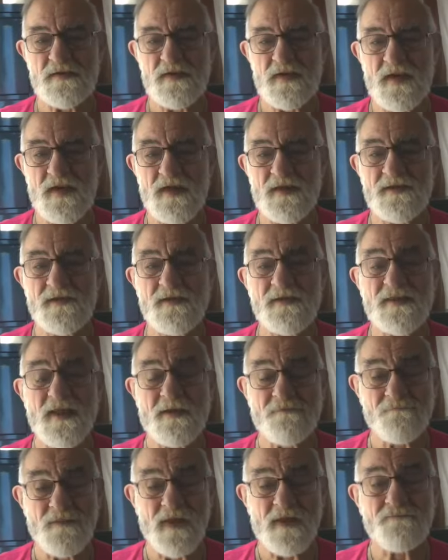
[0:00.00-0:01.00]
and that they
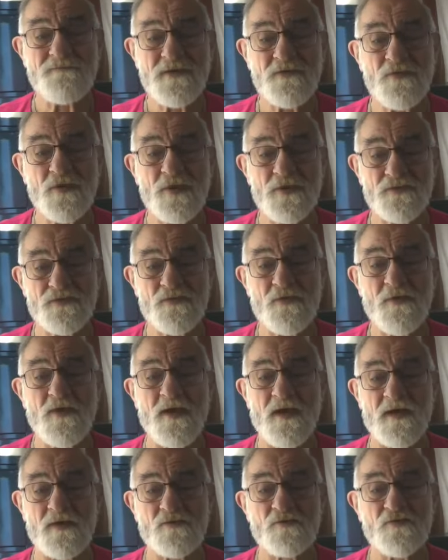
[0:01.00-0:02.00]
may be
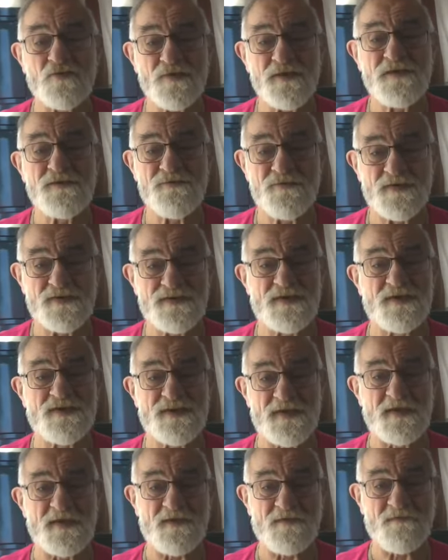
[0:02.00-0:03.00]
worthwhile
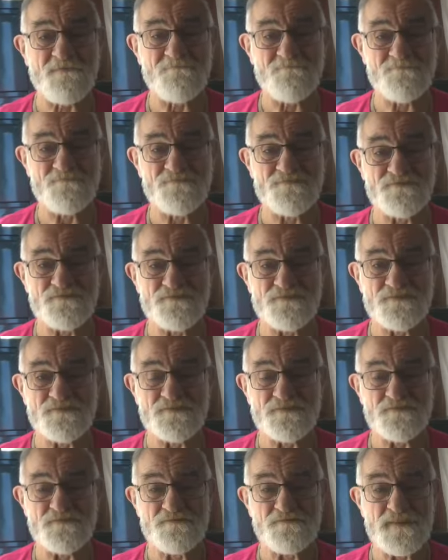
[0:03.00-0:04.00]
revisiting
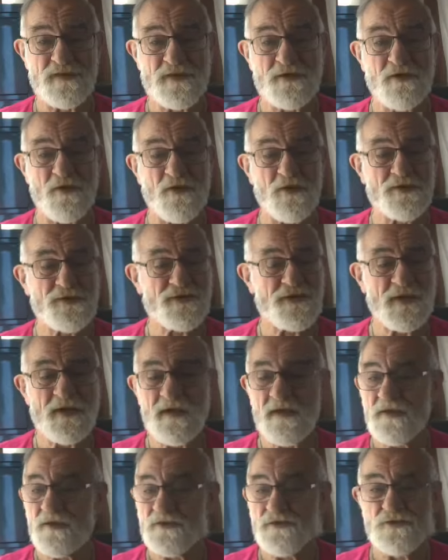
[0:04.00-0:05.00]
because
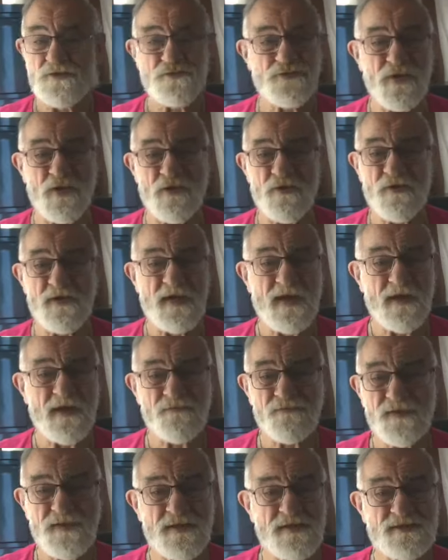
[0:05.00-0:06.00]
you know
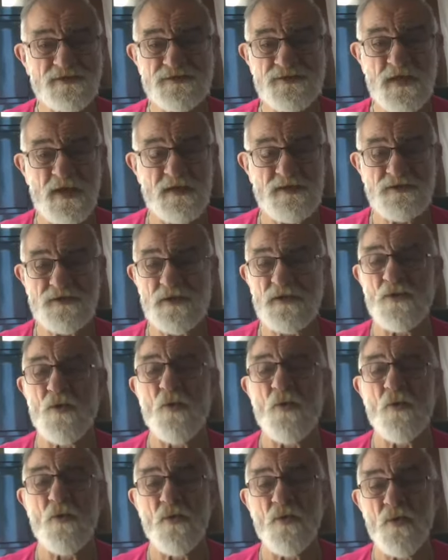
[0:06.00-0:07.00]
everything's changing
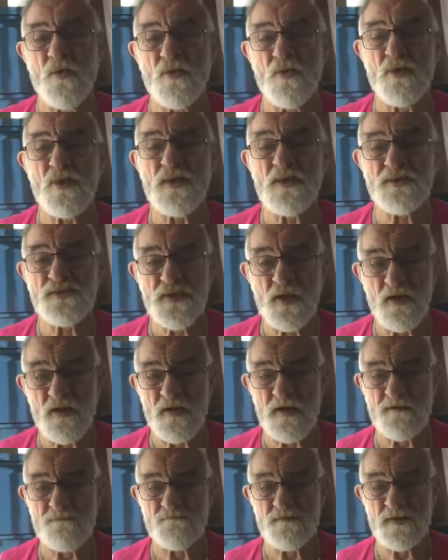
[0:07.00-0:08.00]
all the
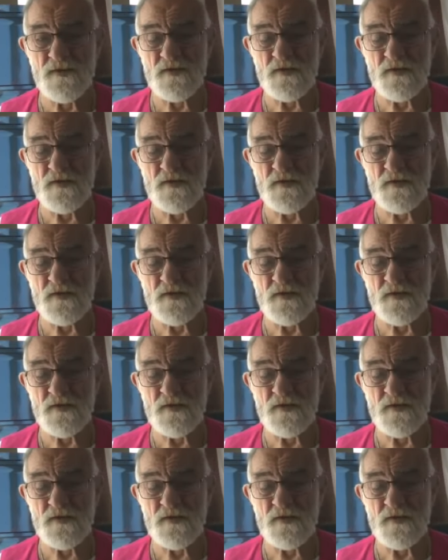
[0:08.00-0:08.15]
time.